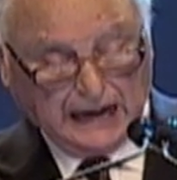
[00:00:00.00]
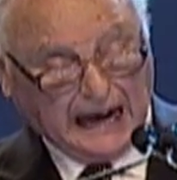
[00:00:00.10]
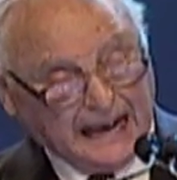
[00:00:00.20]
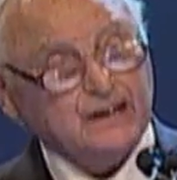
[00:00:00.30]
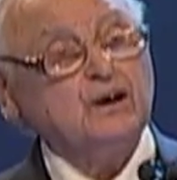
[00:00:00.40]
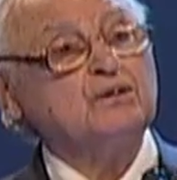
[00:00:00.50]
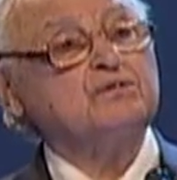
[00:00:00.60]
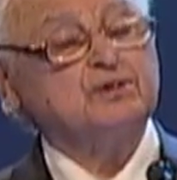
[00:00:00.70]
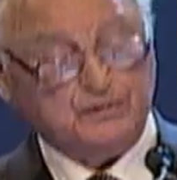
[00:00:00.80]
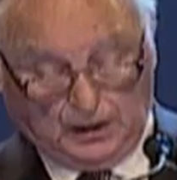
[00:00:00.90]
I
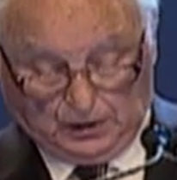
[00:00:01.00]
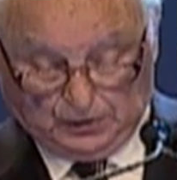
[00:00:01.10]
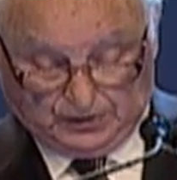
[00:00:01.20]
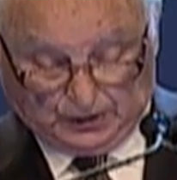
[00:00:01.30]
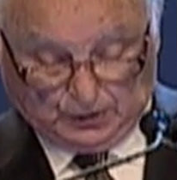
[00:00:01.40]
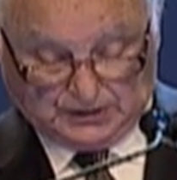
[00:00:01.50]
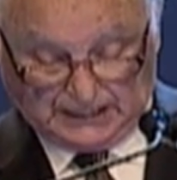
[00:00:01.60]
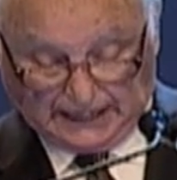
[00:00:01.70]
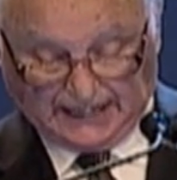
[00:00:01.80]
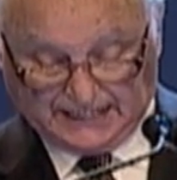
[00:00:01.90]
got to know those
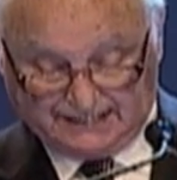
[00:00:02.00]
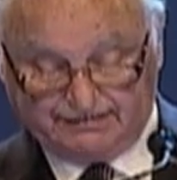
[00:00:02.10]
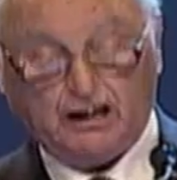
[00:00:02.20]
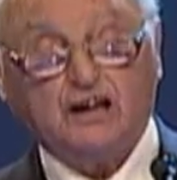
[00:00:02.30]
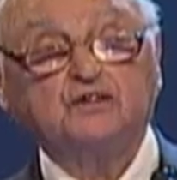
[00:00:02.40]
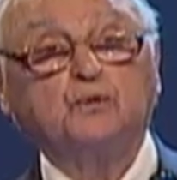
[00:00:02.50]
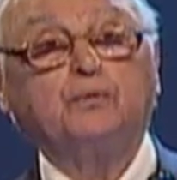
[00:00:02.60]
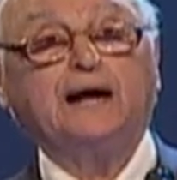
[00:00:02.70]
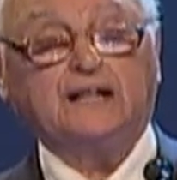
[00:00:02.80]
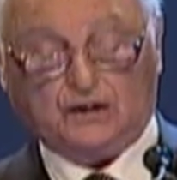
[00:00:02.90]
eyes rather
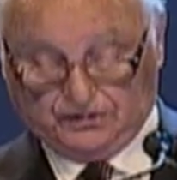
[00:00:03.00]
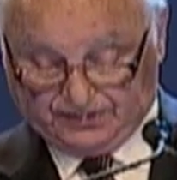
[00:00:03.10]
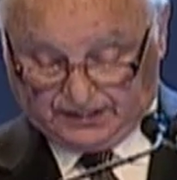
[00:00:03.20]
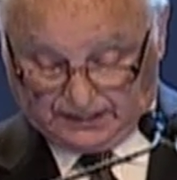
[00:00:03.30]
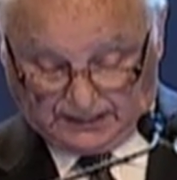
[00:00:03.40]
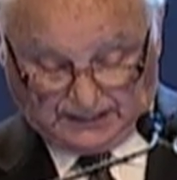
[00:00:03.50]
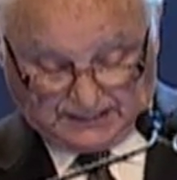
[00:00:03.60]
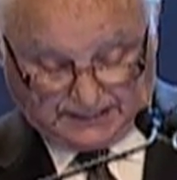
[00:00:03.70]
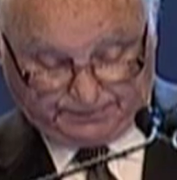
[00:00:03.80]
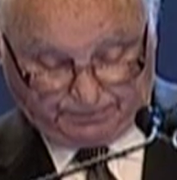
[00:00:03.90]
well over the
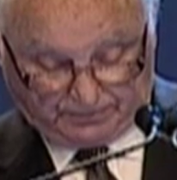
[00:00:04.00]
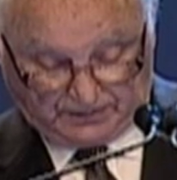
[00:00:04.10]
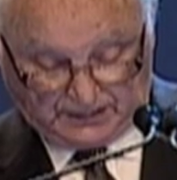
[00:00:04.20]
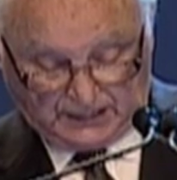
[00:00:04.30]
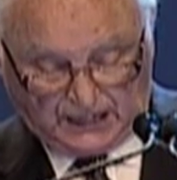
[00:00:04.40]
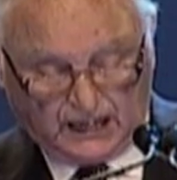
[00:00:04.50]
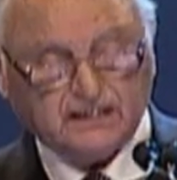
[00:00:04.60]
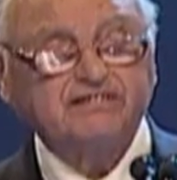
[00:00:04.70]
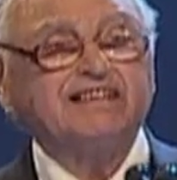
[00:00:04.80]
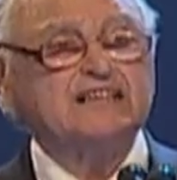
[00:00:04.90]
years
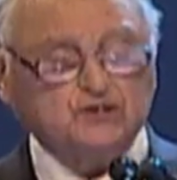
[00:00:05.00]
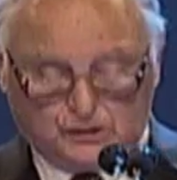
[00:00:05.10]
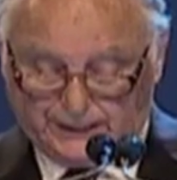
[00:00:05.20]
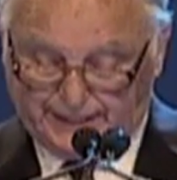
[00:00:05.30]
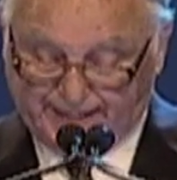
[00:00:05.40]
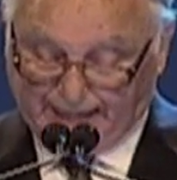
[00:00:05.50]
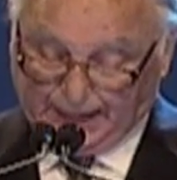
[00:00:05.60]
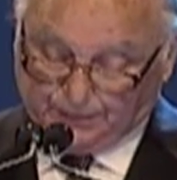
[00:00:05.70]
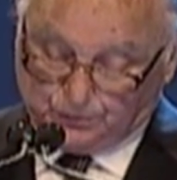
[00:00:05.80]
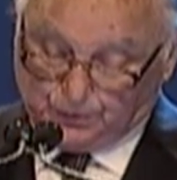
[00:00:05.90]
and gradually
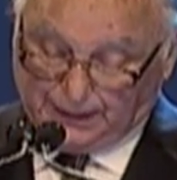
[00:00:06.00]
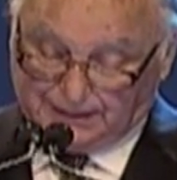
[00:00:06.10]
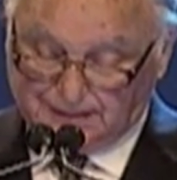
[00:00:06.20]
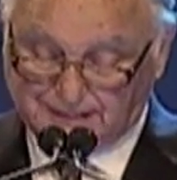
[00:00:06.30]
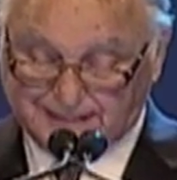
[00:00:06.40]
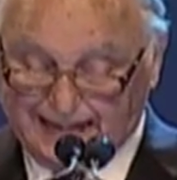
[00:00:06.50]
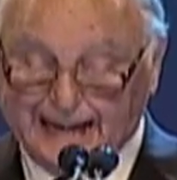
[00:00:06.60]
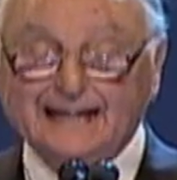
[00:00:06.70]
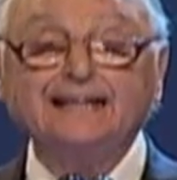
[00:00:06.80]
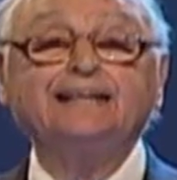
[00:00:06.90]
came to
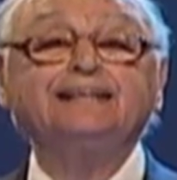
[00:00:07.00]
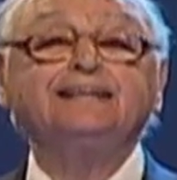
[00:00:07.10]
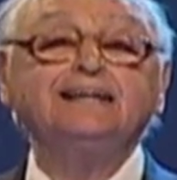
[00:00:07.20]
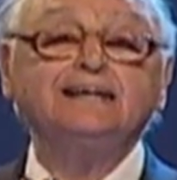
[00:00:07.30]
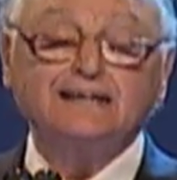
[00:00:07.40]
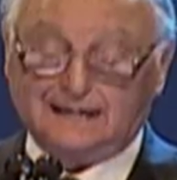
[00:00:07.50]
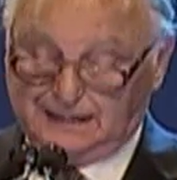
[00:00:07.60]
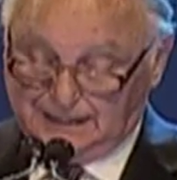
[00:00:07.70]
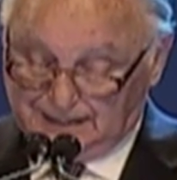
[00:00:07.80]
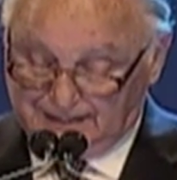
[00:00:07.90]
understand
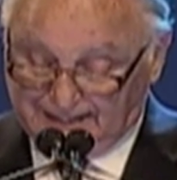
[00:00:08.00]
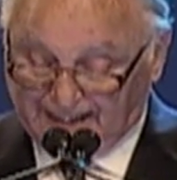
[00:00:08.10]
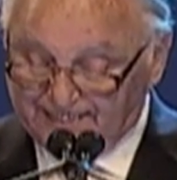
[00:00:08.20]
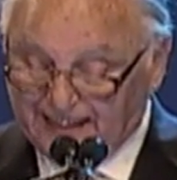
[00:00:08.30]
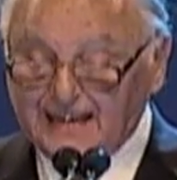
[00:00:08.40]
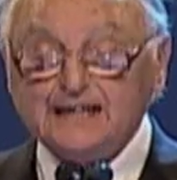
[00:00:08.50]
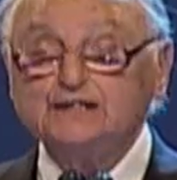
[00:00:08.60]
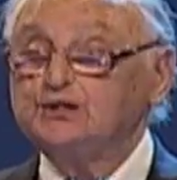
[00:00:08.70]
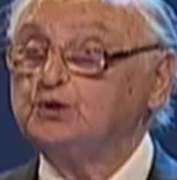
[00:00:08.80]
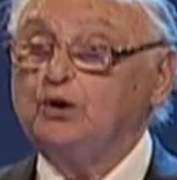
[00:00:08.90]
that they
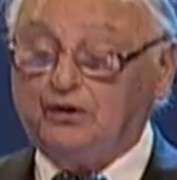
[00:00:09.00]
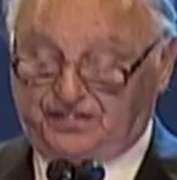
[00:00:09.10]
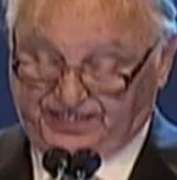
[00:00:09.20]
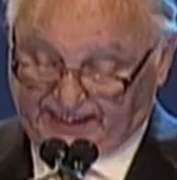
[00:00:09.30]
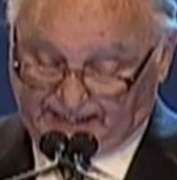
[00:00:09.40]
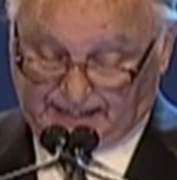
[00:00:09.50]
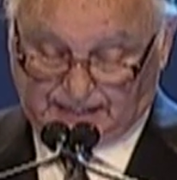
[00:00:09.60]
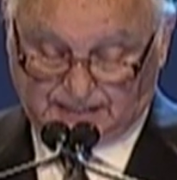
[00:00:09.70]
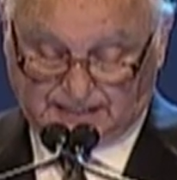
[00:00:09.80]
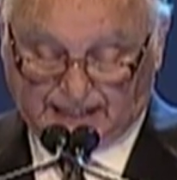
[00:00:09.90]
saw
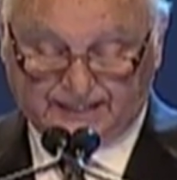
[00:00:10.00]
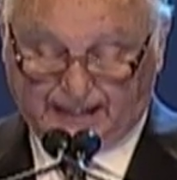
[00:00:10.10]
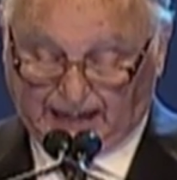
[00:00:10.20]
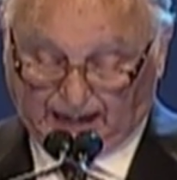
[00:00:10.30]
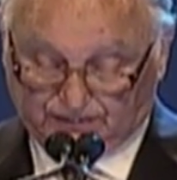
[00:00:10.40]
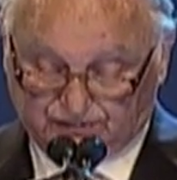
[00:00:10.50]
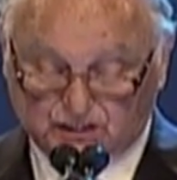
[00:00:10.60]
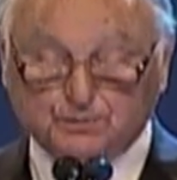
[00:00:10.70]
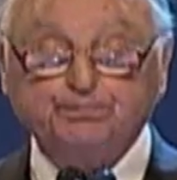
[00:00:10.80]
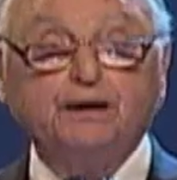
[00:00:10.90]
things that the
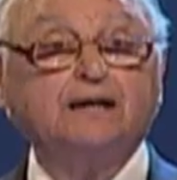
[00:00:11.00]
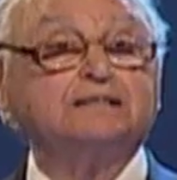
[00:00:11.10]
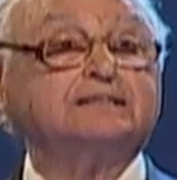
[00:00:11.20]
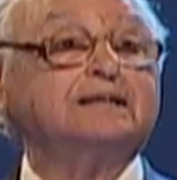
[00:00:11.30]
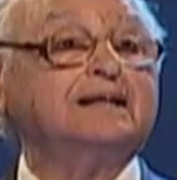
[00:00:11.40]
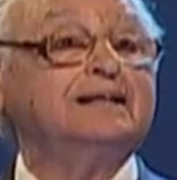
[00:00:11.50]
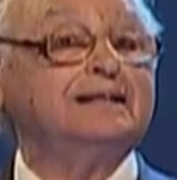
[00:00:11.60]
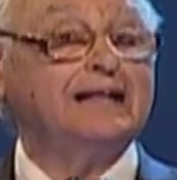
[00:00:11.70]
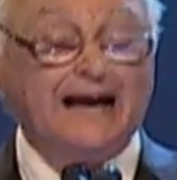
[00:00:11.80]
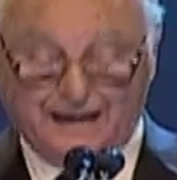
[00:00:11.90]
average person
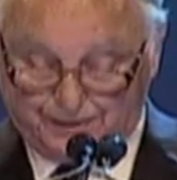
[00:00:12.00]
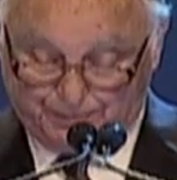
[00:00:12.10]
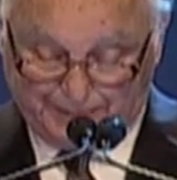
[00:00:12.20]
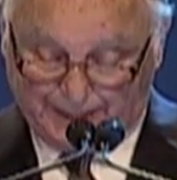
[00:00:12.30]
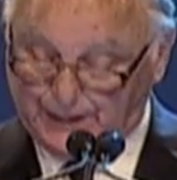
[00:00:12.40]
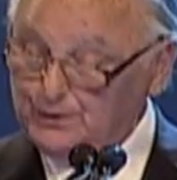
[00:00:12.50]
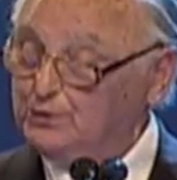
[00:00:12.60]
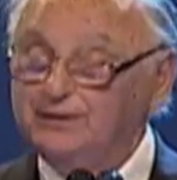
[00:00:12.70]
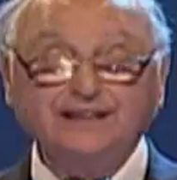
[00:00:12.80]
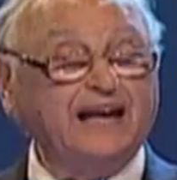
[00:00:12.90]
like me
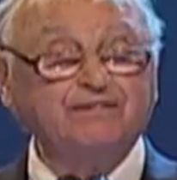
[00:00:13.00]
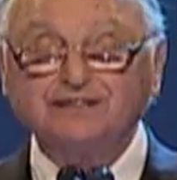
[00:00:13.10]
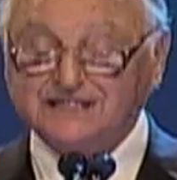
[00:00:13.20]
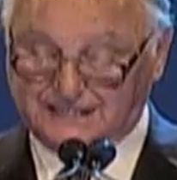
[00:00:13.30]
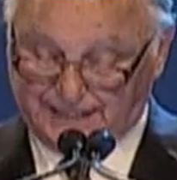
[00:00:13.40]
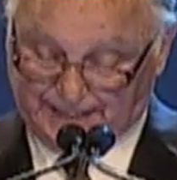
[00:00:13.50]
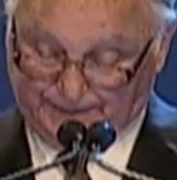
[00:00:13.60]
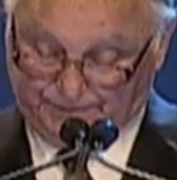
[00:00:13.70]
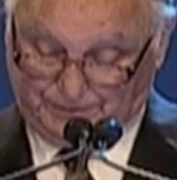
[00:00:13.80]
could never see.